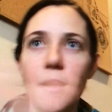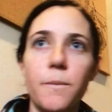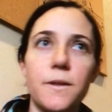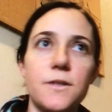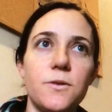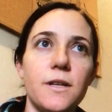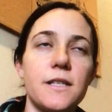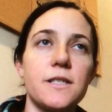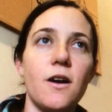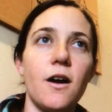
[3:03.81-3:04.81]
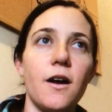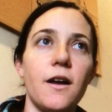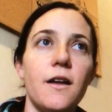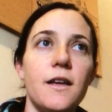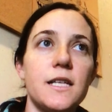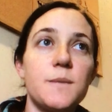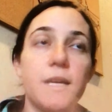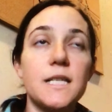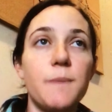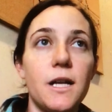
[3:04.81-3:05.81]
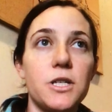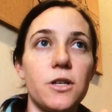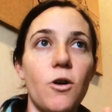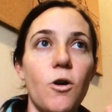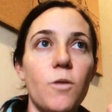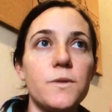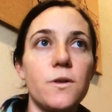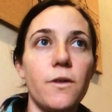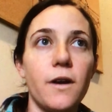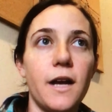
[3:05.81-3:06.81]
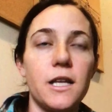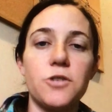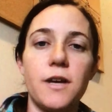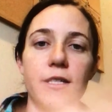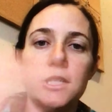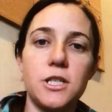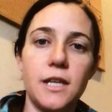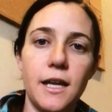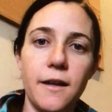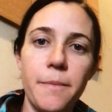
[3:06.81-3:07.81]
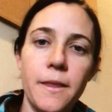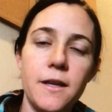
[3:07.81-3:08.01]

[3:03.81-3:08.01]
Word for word: Um, students are speaking Spanish at home, so they're kind of transitioning